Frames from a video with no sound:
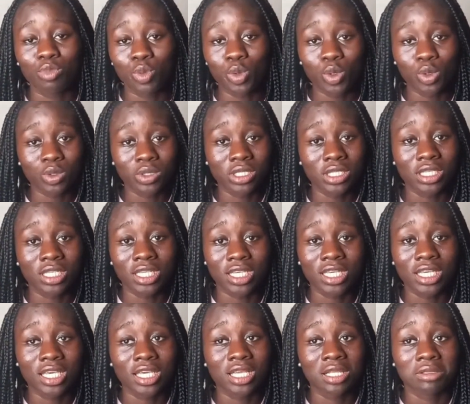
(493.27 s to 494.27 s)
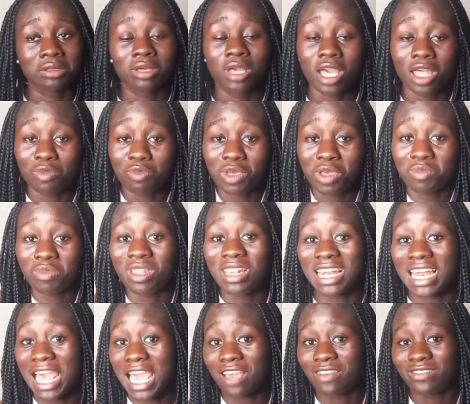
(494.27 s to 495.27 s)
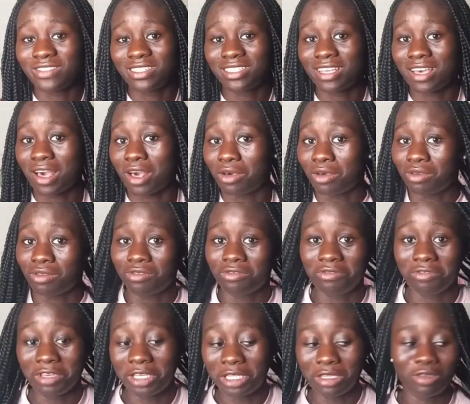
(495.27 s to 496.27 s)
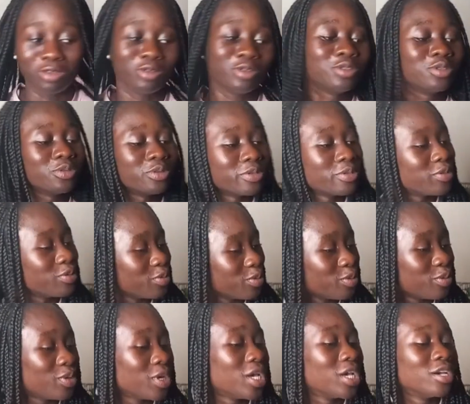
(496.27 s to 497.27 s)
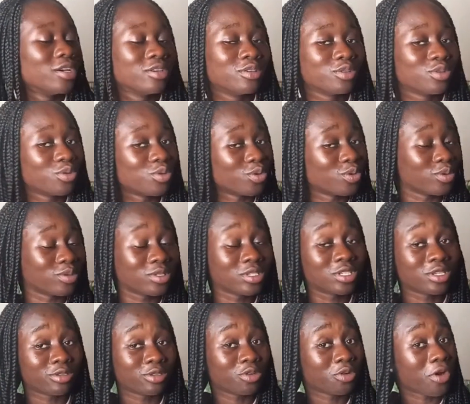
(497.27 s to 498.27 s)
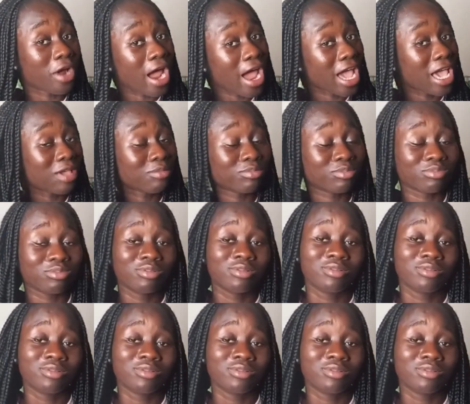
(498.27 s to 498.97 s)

beauty, and maybe lifestyle videos also. So subscribe